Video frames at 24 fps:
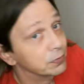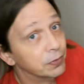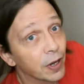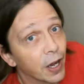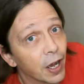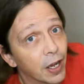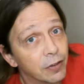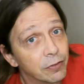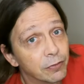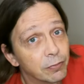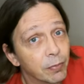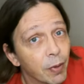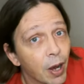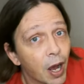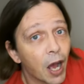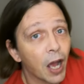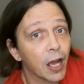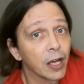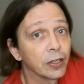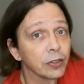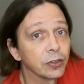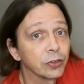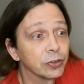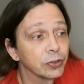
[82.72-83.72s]
5
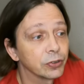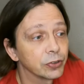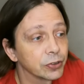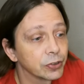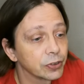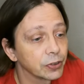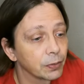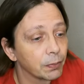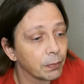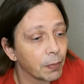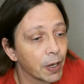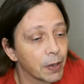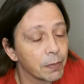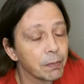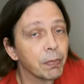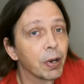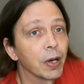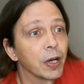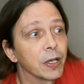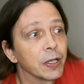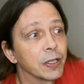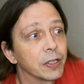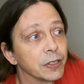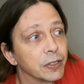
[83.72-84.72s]
miles, my
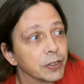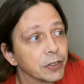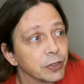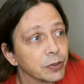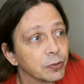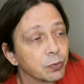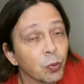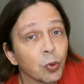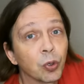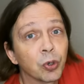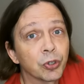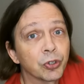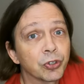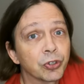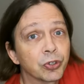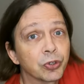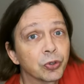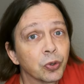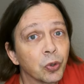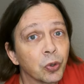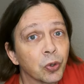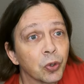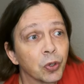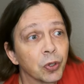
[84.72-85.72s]
butt is more
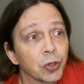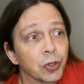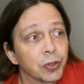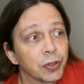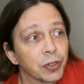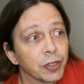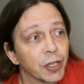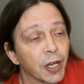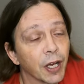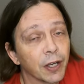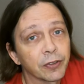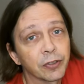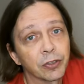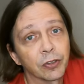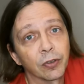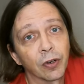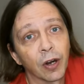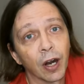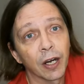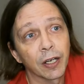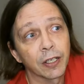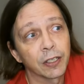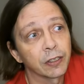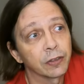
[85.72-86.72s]
sore than after
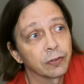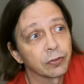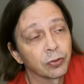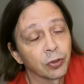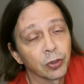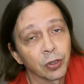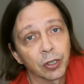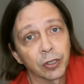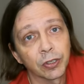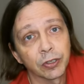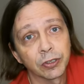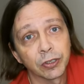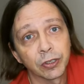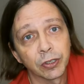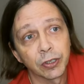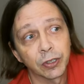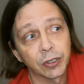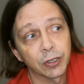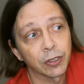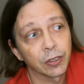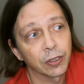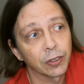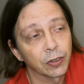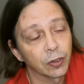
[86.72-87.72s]
riding
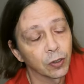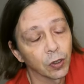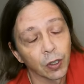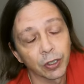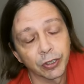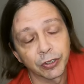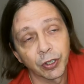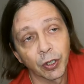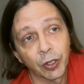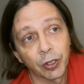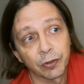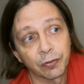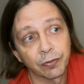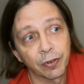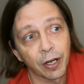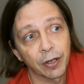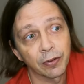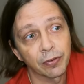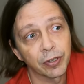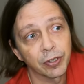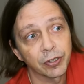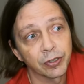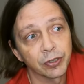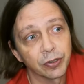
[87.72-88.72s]

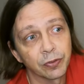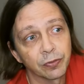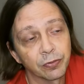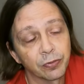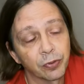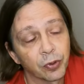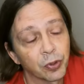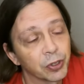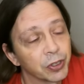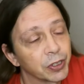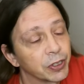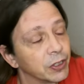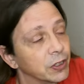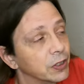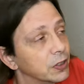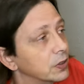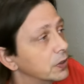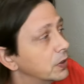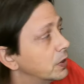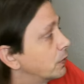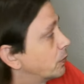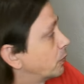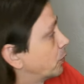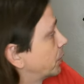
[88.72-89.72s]

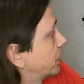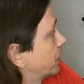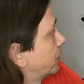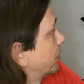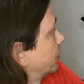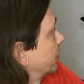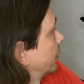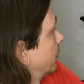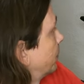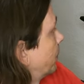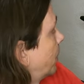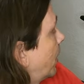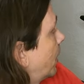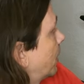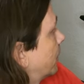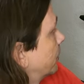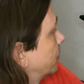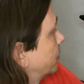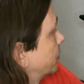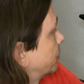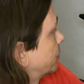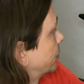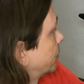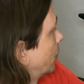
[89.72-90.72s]
543
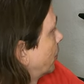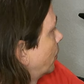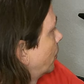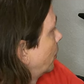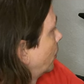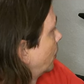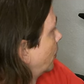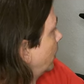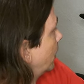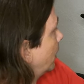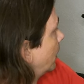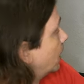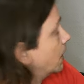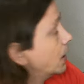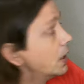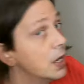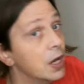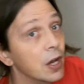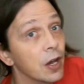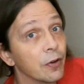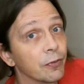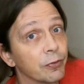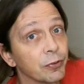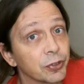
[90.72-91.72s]
miles. So
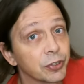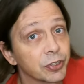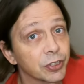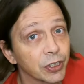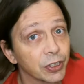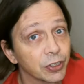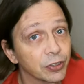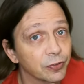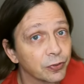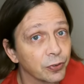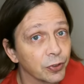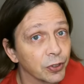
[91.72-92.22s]
first things